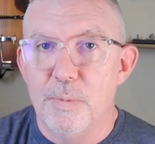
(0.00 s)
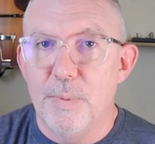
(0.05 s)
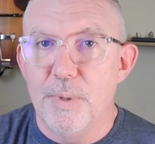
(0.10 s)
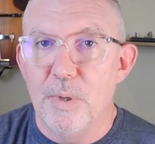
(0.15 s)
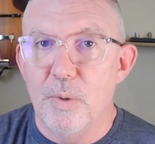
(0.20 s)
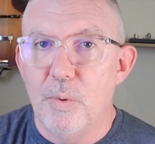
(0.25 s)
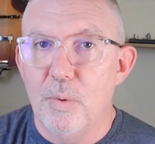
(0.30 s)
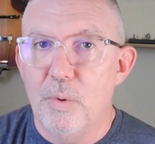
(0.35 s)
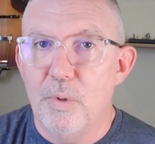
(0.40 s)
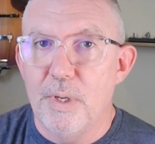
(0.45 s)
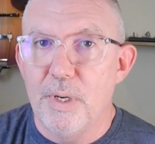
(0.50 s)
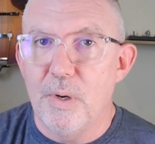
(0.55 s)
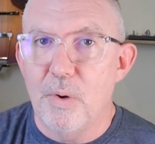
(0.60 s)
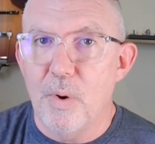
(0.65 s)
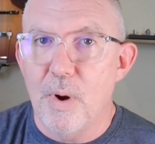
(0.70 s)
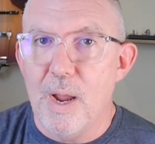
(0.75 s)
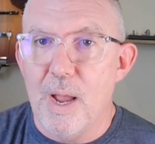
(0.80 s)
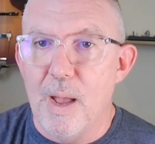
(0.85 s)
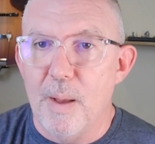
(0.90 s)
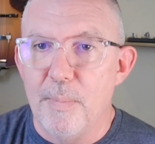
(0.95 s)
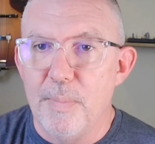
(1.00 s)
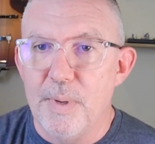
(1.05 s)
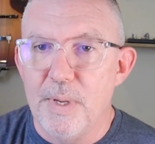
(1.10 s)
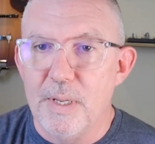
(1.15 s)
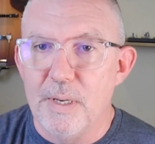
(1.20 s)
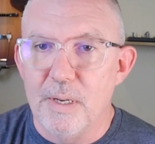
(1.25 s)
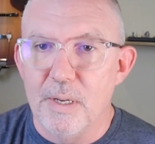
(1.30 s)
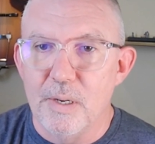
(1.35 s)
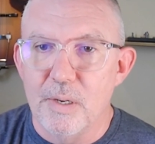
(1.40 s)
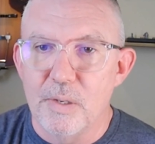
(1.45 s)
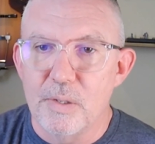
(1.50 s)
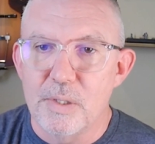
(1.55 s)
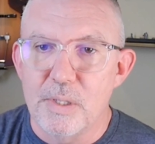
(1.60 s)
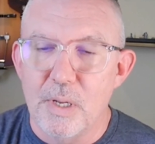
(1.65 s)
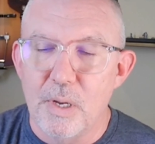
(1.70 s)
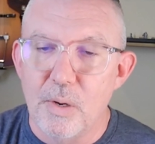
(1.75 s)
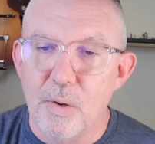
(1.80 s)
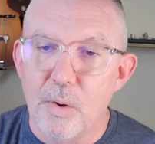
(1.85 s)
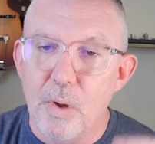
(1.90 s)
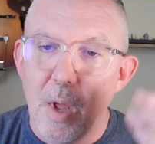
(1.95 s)
but holy crap,
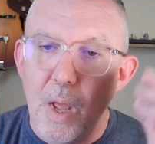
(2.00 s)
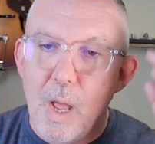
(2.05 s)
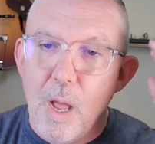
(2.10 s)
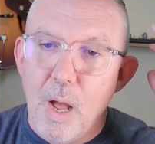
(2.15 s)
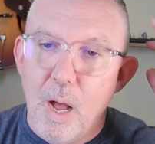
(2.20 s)
So,